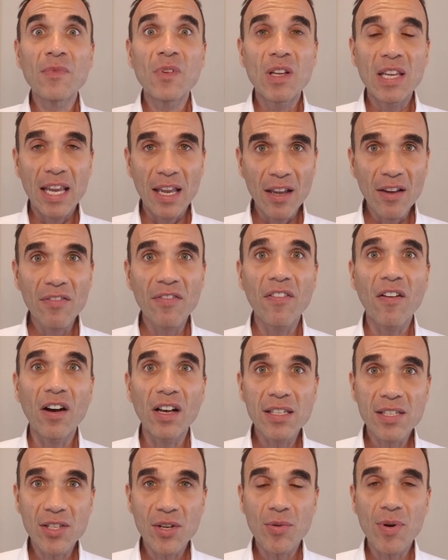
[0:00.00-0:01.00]

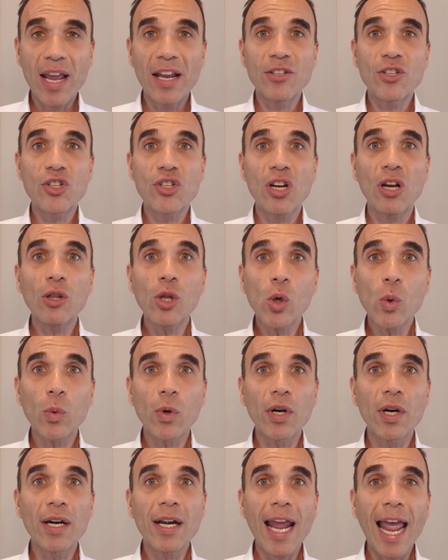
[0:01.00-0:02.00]
faster and
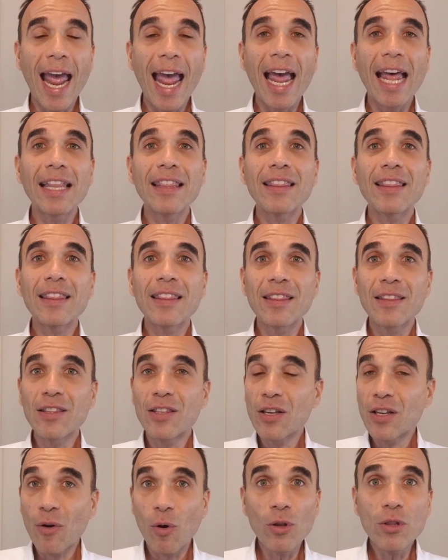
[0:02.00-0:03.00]
shallower. And
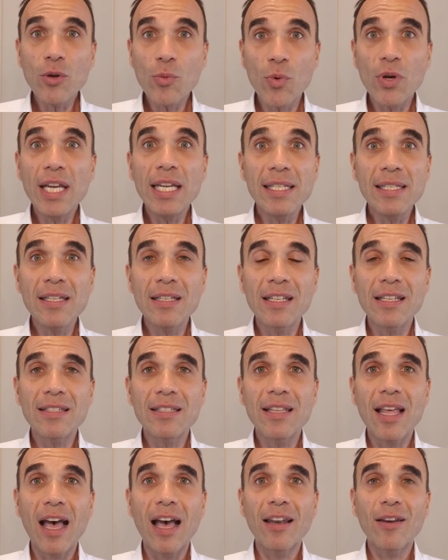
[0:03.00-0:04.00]
the only reason is
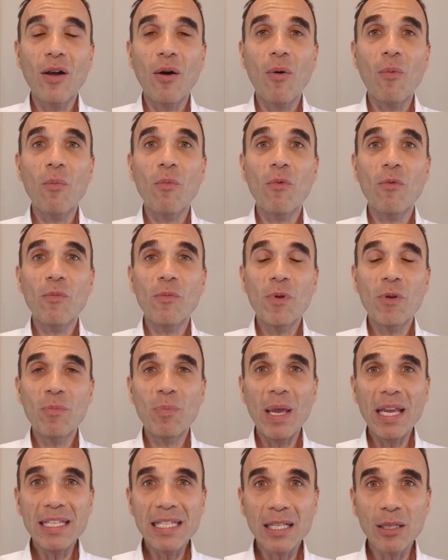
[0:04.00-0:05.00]
that we
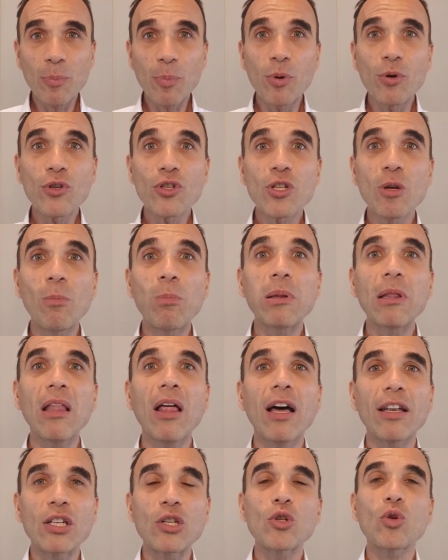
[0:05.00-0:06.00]
basically push the
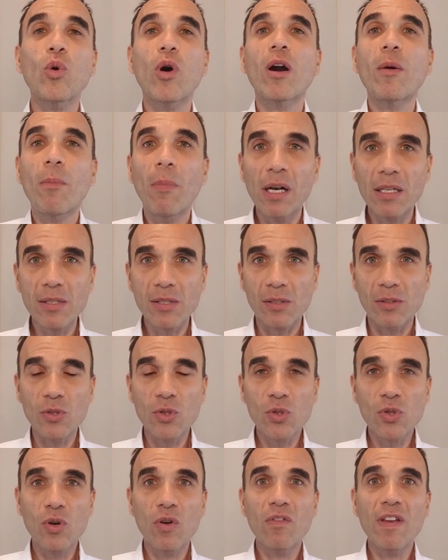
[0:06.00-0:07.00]
blood to our muscles,
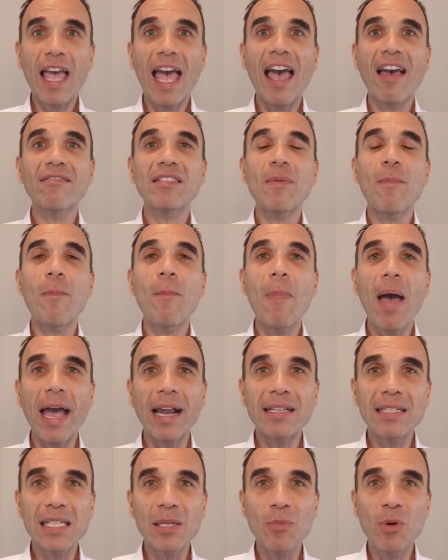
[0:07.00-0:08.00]
so we have the
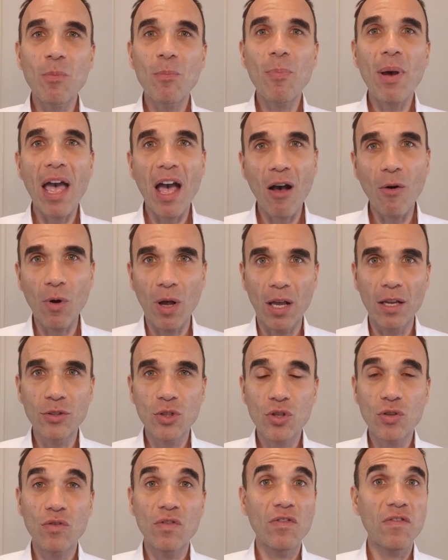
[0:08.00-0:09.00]
maximum power
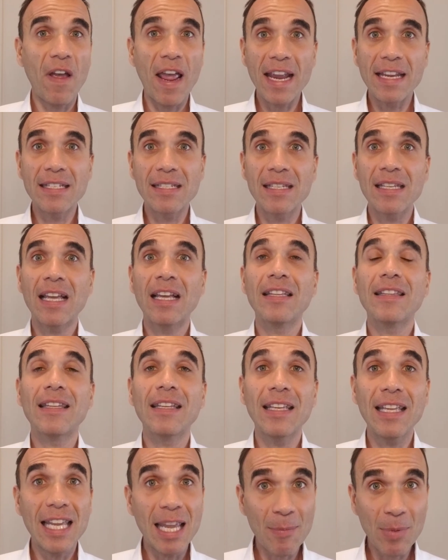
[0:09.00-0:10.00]
to face
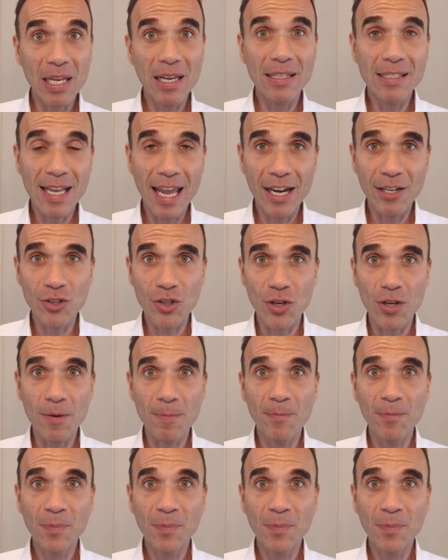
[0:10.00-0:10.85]
the imminent danger.